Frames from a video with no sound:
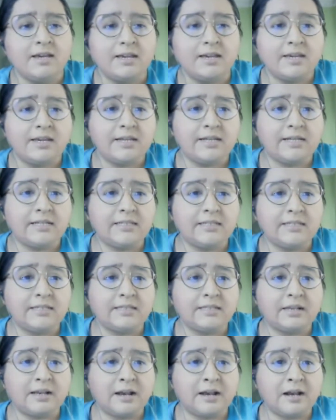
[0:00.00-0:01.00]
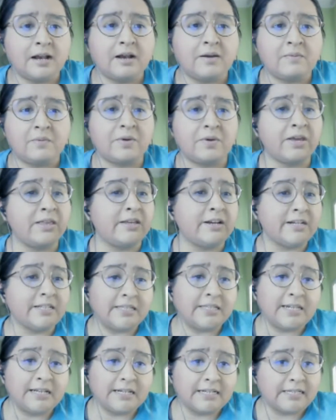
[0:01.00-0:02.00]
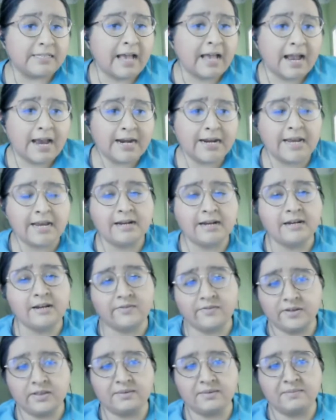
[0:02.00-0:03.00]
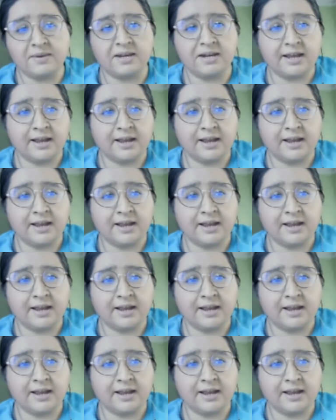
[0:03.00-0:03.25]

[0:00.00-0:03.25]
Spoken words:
is there's an exciting development